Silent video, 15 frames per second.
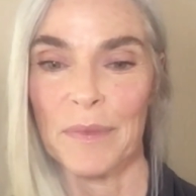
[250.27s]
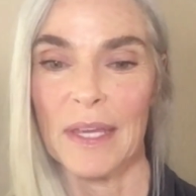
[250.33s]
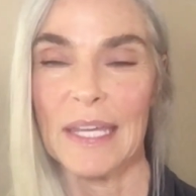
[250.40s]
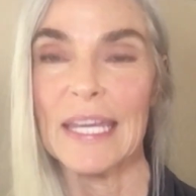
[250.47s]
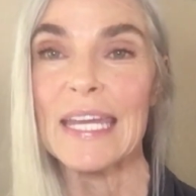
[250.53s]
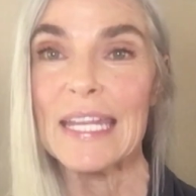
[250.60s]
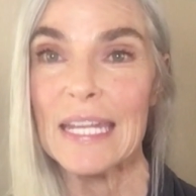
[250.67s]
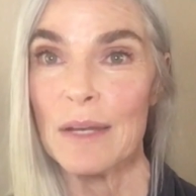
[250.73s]

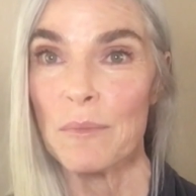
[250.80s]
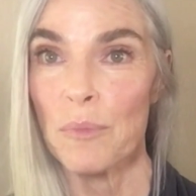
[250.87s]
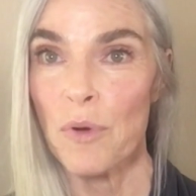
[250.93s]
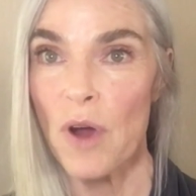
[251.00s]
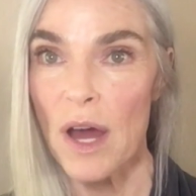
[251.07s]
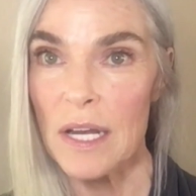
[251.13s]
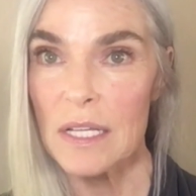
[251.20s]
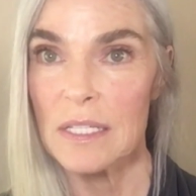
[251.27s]
Heating
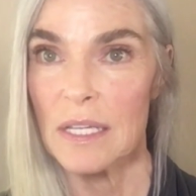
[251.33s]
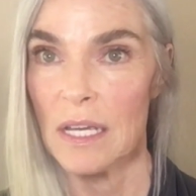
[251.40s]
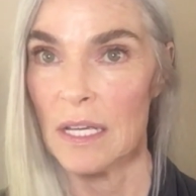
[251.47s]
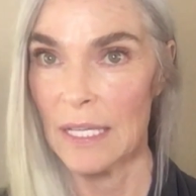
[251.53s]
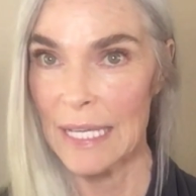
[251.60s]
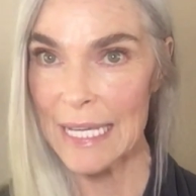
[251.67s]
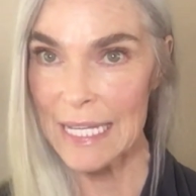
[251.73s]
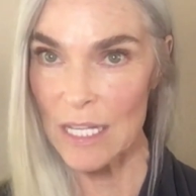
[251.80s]
products,
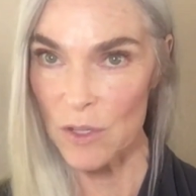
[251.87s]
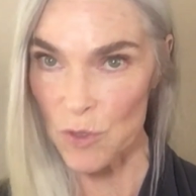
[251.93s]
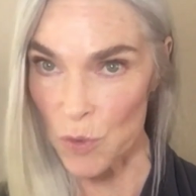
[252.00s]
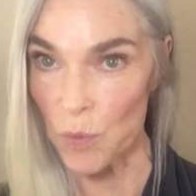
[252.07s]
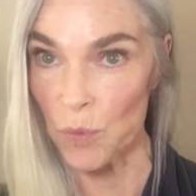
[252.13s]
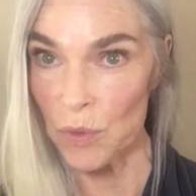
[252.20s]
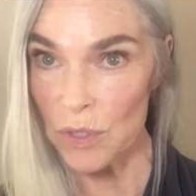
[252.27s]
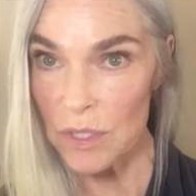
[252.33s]
heating
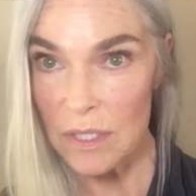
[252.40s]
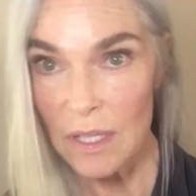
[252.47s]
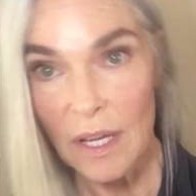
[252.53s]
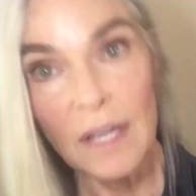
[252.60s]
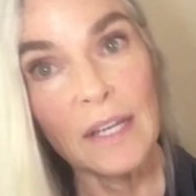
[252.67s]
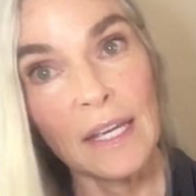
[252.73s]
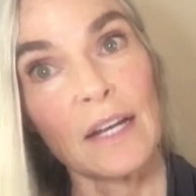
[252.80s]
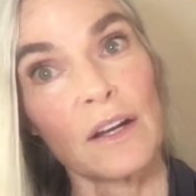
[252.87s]
tools
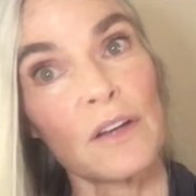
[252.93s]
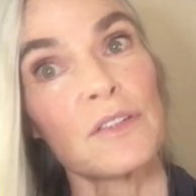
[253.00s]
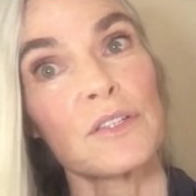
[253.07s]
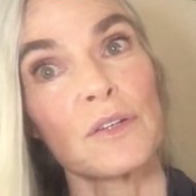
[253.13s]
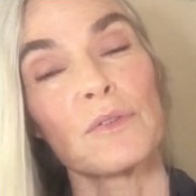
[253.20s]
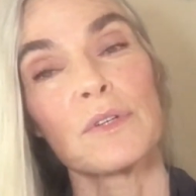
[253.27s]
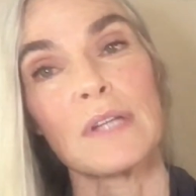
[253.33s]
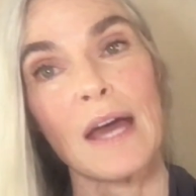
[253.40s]
can
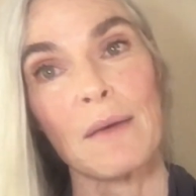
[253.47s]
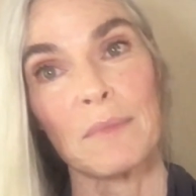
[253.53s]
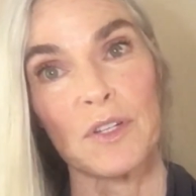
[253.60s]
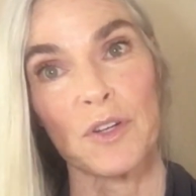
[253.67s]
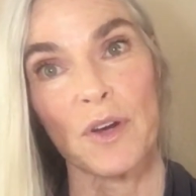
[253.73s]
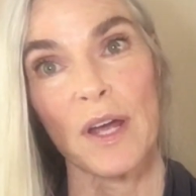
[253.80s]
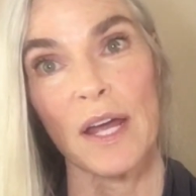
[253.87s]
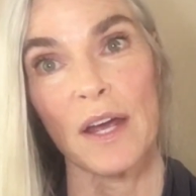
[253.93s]
also
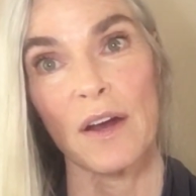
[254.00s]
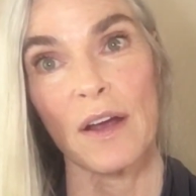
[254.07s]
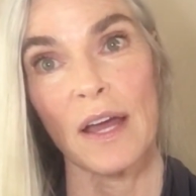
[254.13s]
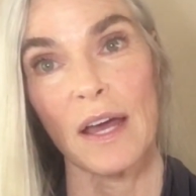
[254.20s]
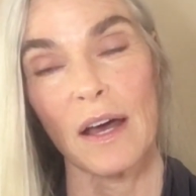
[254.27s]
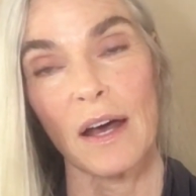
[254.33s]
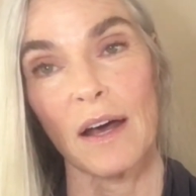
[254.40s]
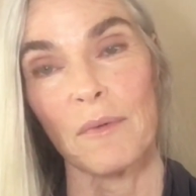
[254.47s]
damage your hair
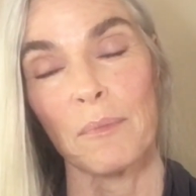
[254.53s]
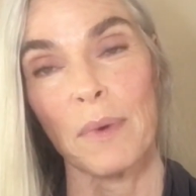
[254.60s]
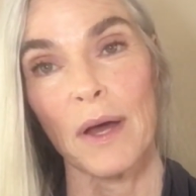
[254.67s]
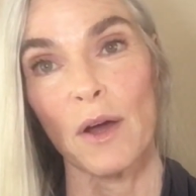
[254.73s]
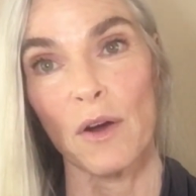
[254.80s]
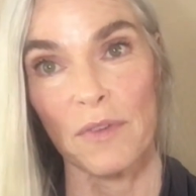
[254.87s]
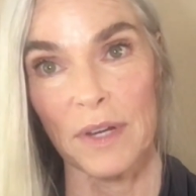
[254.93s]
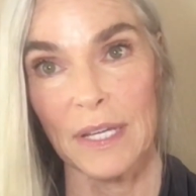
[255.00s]

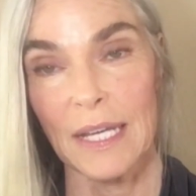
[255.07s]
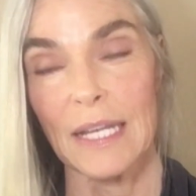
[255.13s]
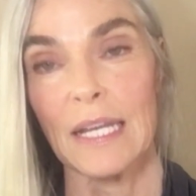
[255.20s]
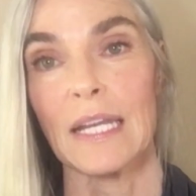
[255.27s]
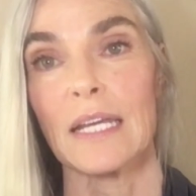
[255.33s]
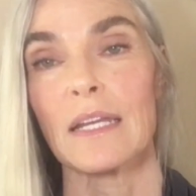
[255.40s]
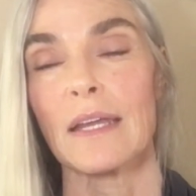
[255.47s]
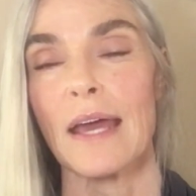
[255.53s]
by
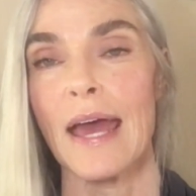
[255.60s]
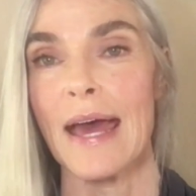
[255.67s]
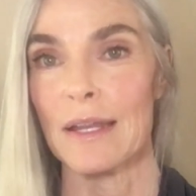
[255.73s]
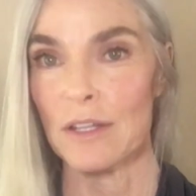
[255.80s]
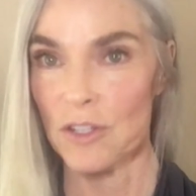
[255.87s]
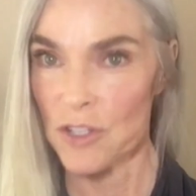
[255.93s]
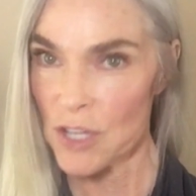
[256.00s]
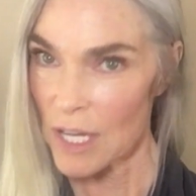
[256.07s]
overheating it
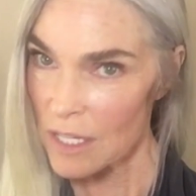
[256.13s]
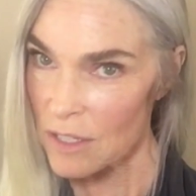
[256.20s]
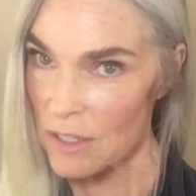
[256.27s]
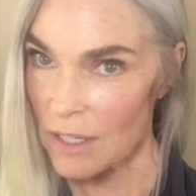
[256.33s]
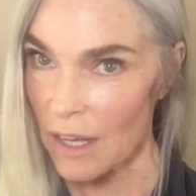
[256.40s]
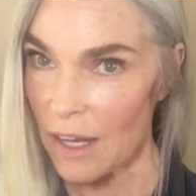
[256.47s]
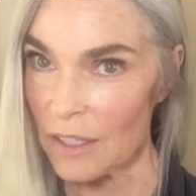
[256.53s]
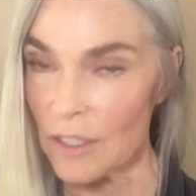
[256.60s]
and change
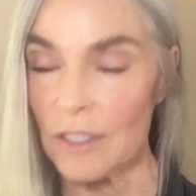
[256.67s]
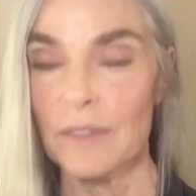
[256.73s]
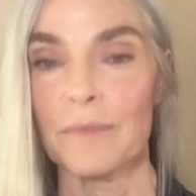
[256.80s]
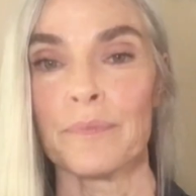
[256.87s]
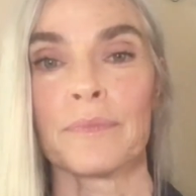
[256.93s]
the color.